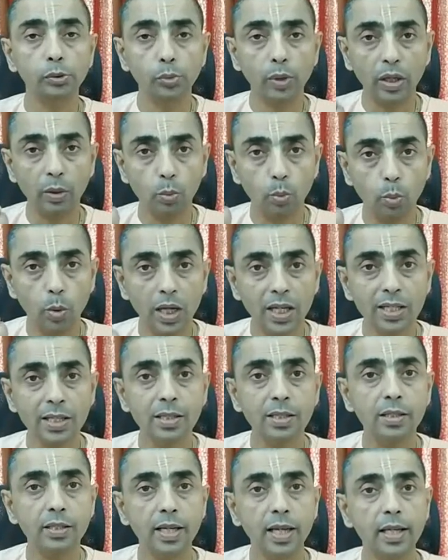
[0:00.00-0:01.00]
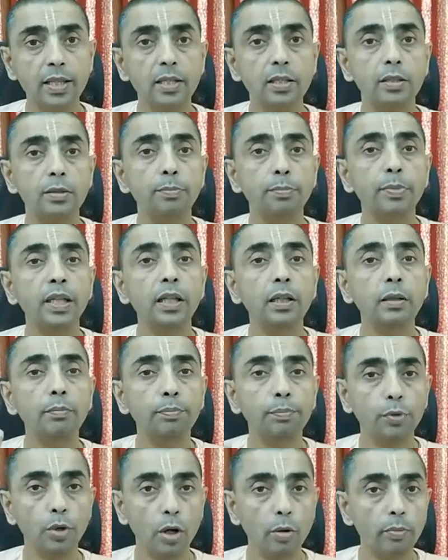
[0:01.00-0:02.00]
where one sense being
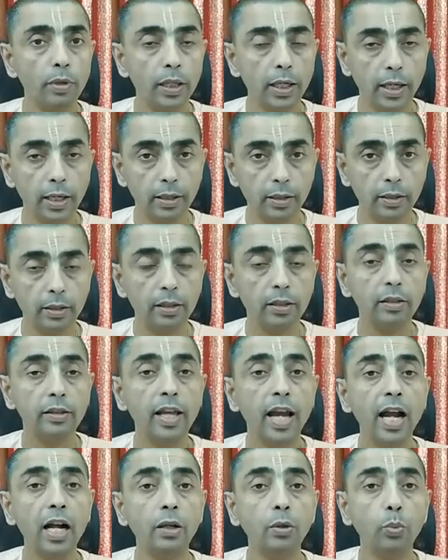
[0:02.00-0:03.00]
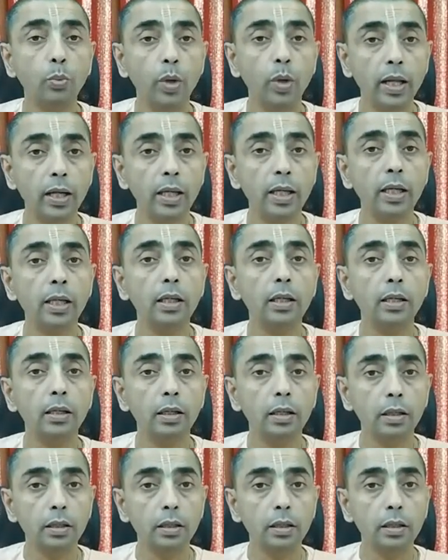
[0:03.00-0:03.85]
prominent, that very